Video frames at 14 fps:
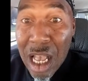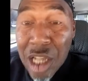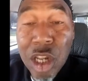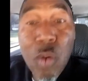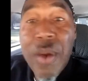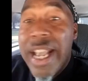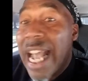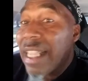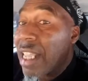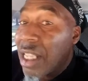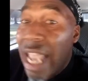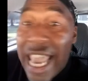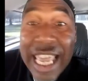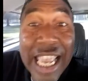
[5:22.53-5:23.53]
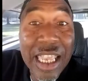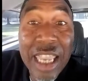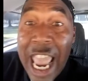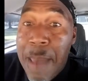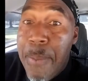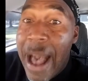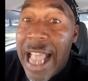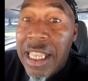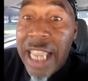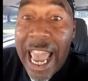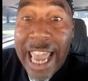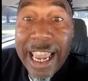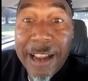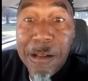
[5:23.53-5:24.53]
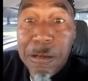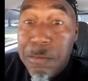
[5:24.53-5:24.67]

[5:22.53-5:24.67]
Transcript: So we got to take it day by day.